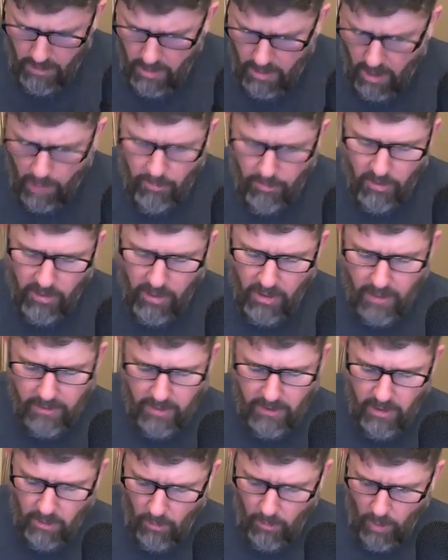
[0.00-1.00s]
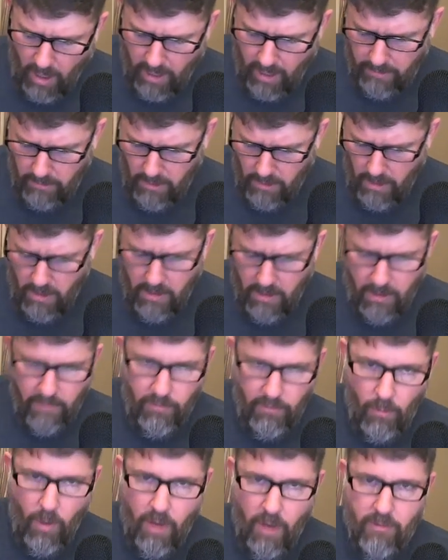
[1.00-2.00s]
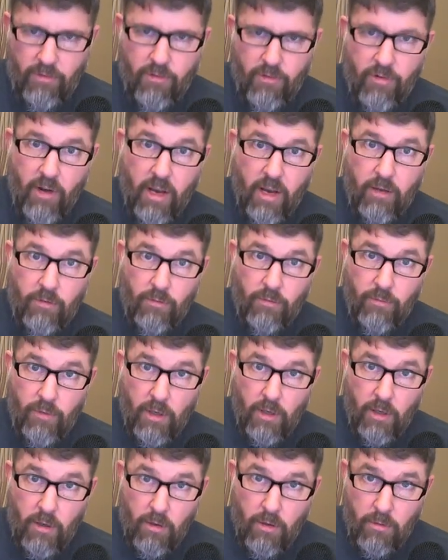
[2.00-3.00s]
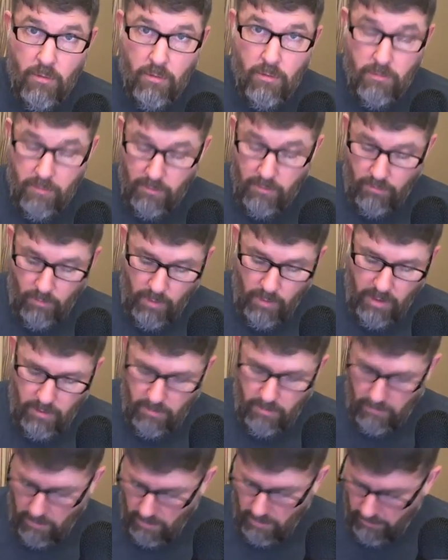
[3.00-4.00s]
I'll put it on the kilowatt. If you watch Jake's video this week, you'll